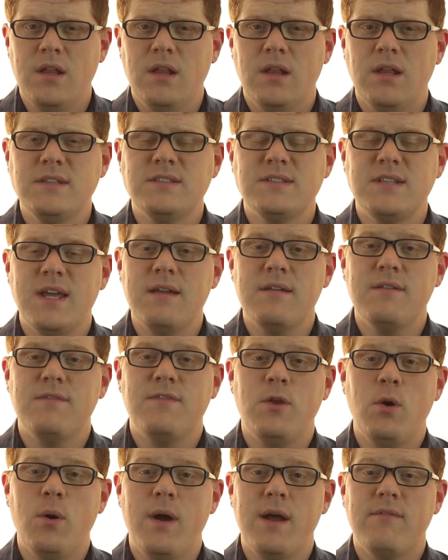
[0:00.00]
Let's say if
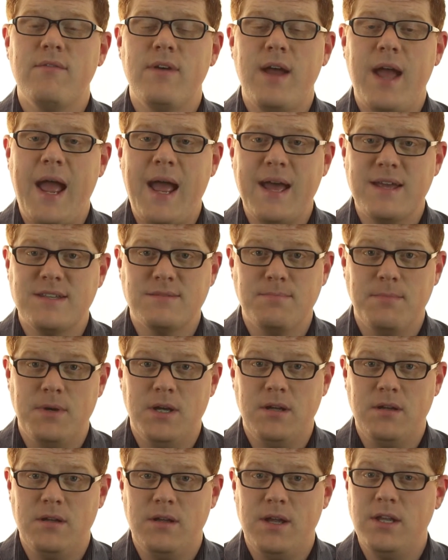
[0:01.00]
you have
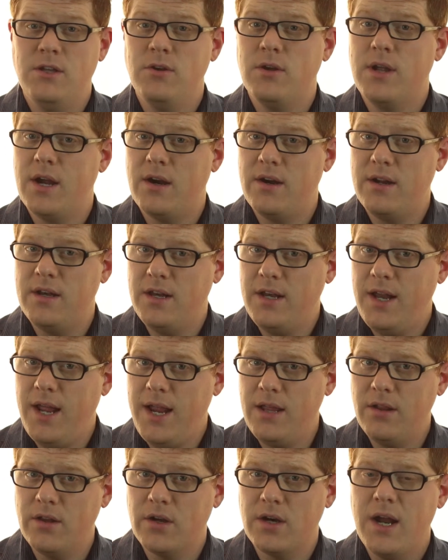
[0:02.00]
asthma and you carry an
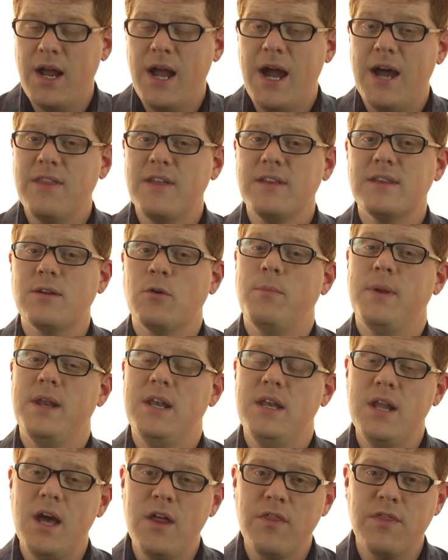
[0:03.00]
inhaler. I think there would be
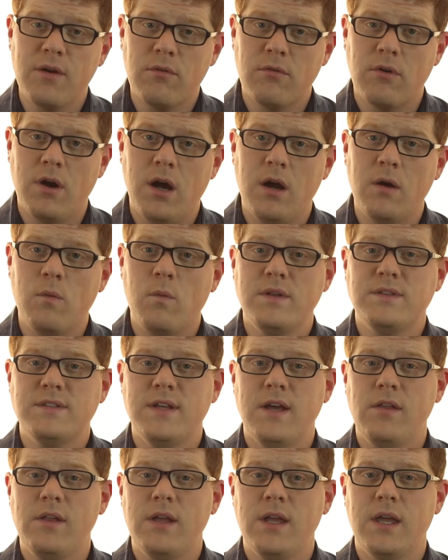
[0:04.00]
nothing wrong with
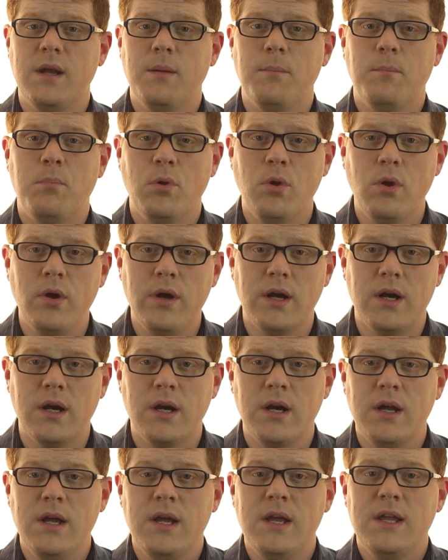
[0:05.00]
telling an
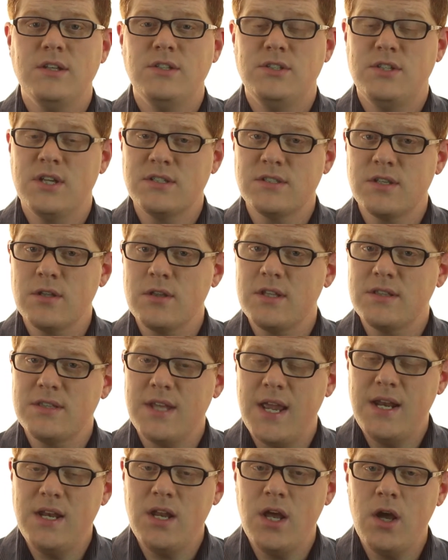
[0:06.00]
employer just so that
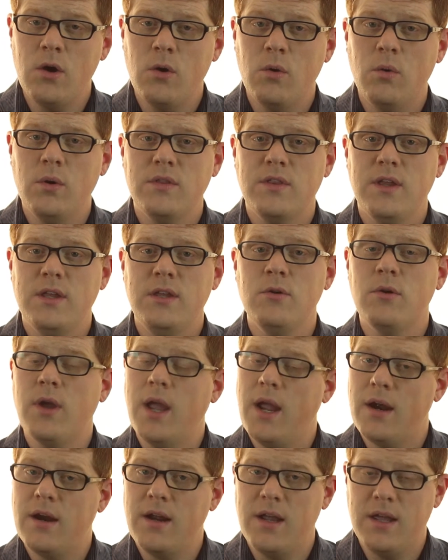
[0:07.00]
they know that you
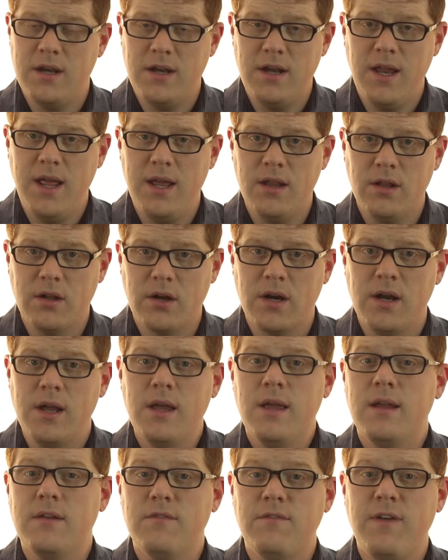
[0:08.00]
carry an inhaler.
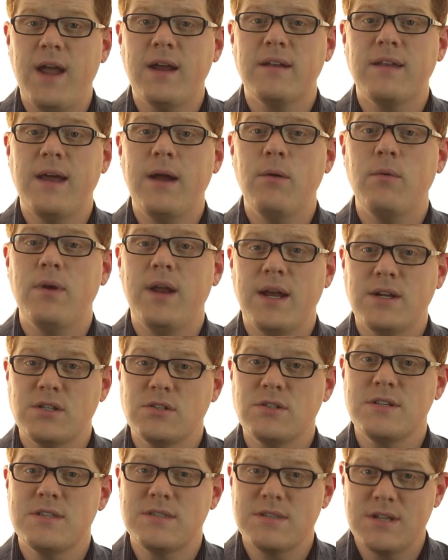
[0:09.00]
In fact, I would
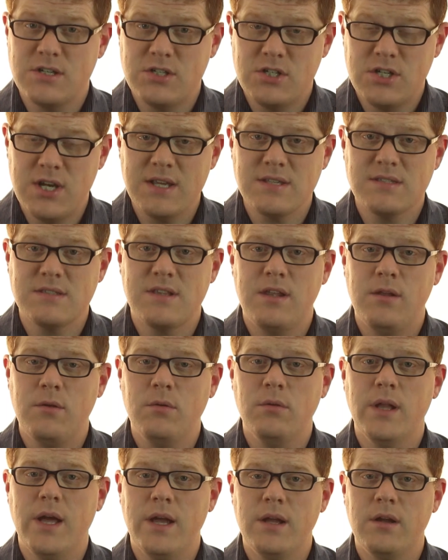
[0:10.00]
actually suggest that
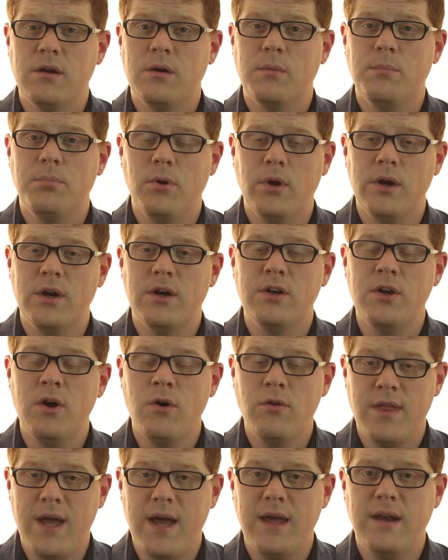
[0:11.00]
you let your employer
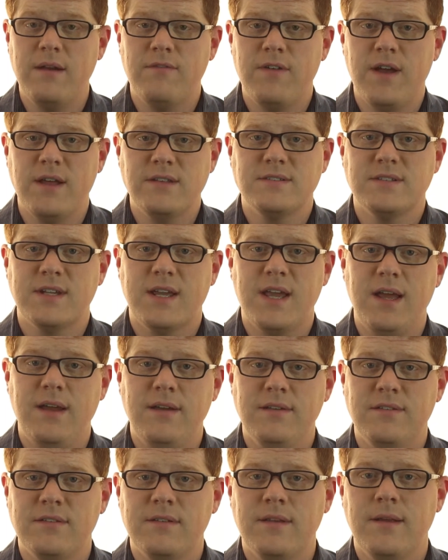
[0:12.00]
know that if that's the
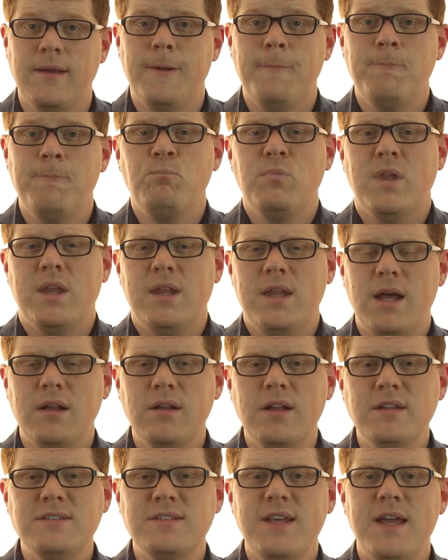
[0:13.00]
case. Now,
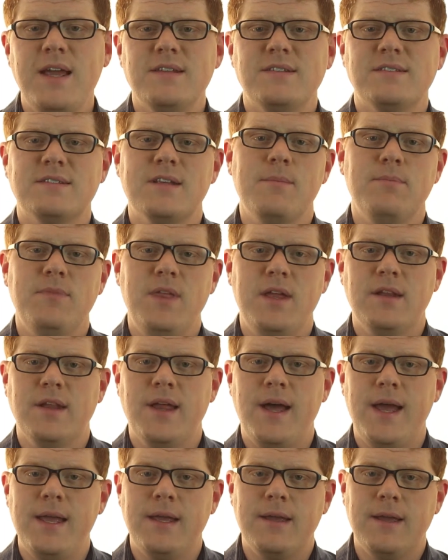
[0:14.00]
let's say it's something
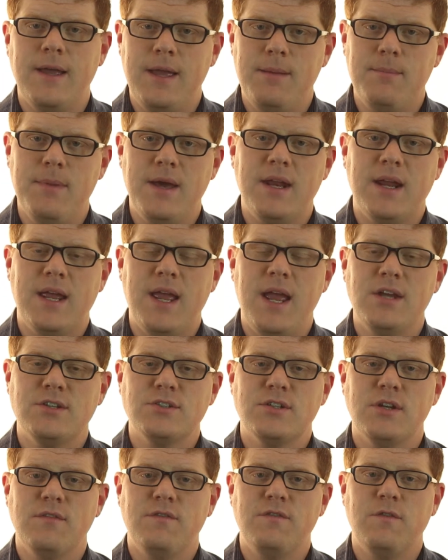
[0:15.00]
like a
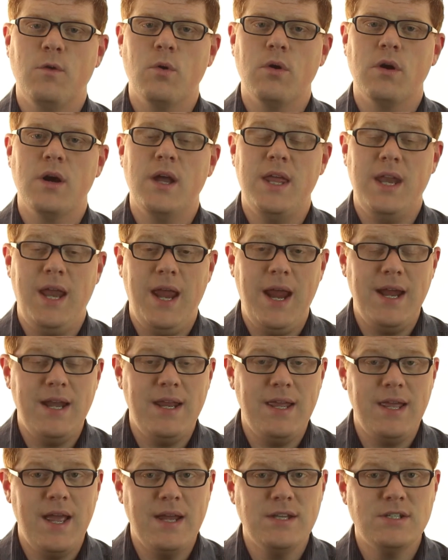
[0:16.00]
medication for an
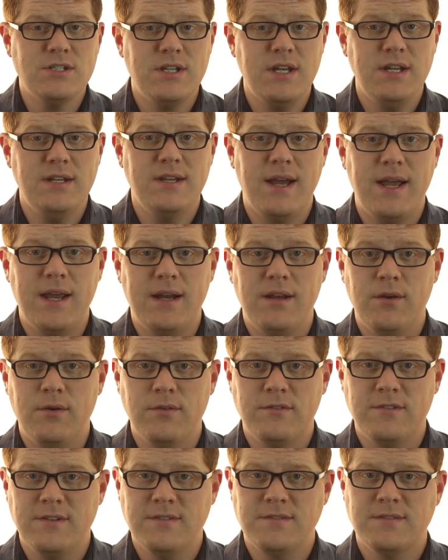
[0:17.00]
ADHD
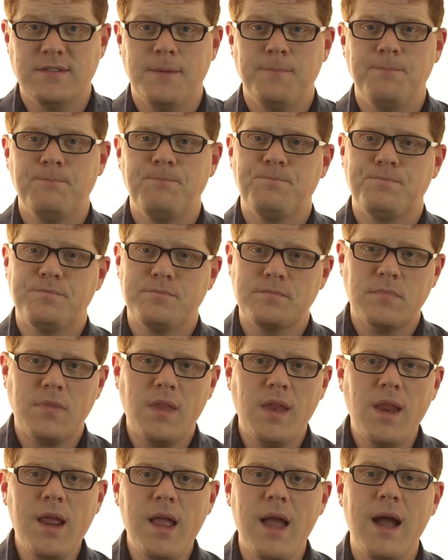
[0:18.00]
diagnosis.
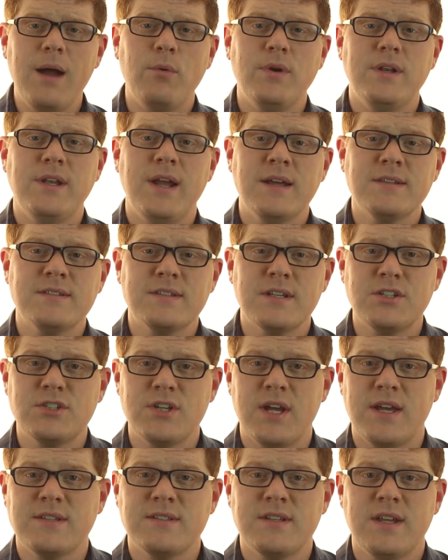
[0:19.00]
I would not
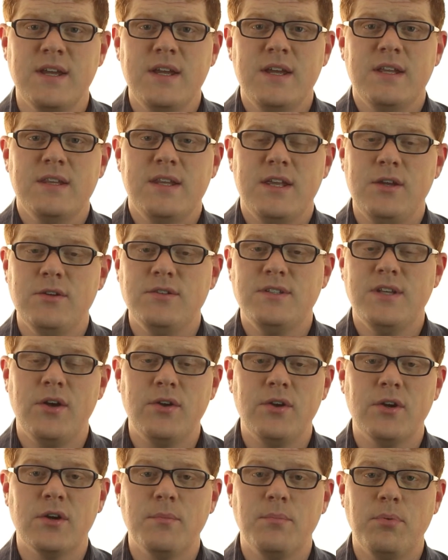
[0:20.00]
suggest that you tell
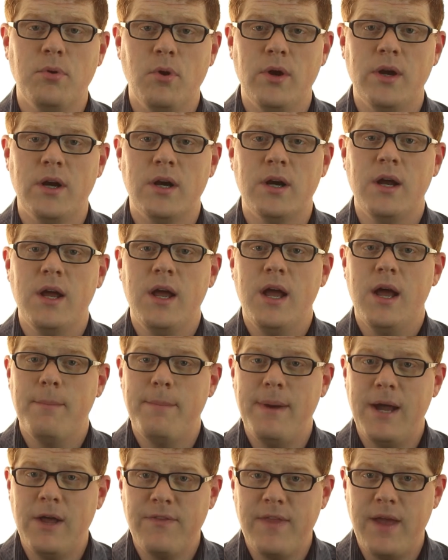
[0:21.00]
your employer
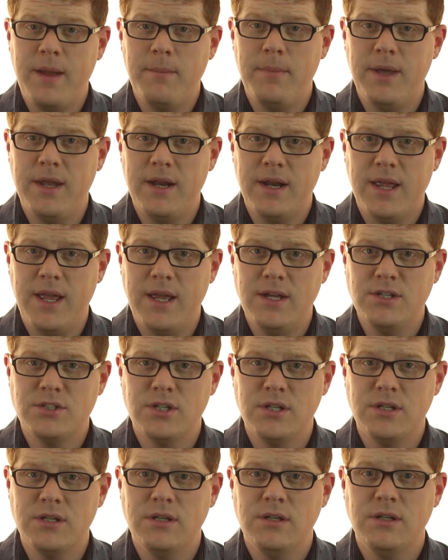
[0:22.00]
about that
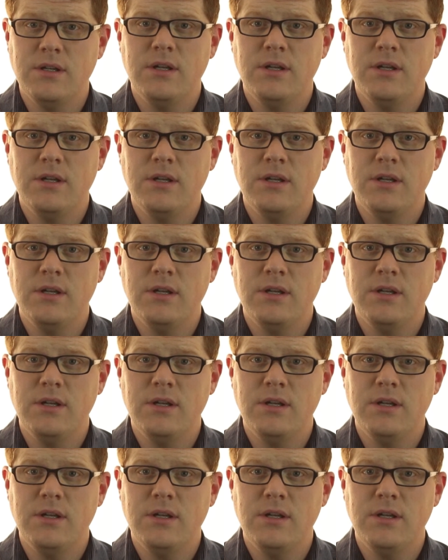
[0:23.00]
medication.